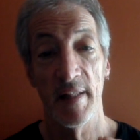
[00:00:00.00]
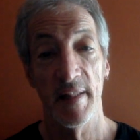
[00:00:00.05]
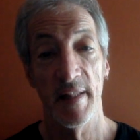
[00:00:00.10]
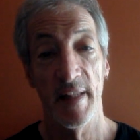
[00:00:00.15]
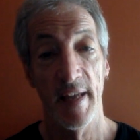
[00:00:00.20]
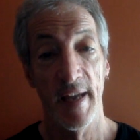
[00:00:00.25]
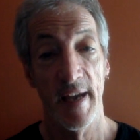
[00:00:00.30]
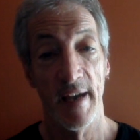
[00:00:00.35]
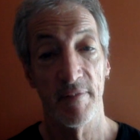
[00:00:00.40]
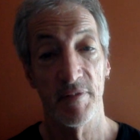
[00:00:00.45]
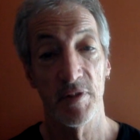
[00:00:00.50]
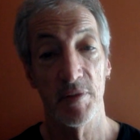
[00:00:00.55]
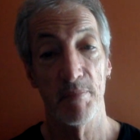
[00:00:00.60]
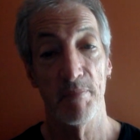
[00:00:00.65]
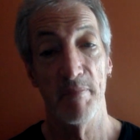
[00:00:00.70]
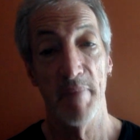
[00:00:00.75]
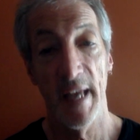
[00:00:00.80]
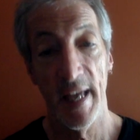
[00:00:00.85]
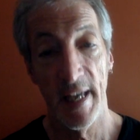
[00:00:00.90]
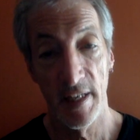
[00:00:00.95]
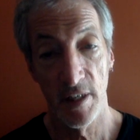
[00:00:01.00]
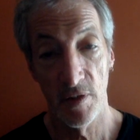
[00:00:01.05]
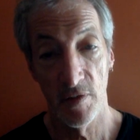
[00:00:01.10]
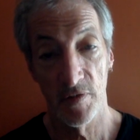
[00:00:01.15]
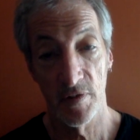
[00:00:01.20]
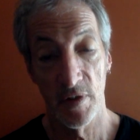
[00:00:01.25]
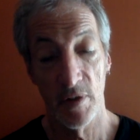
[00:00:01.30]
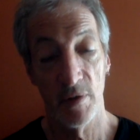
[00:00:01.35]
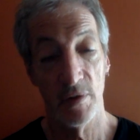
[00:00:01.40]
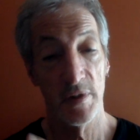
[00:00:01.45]
they have to pay you
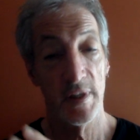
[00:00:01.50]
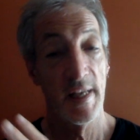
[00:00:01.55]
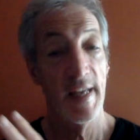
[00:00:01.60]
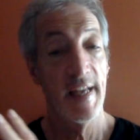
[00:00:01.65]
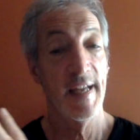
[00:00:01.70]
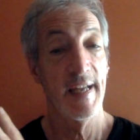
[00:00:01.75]
for those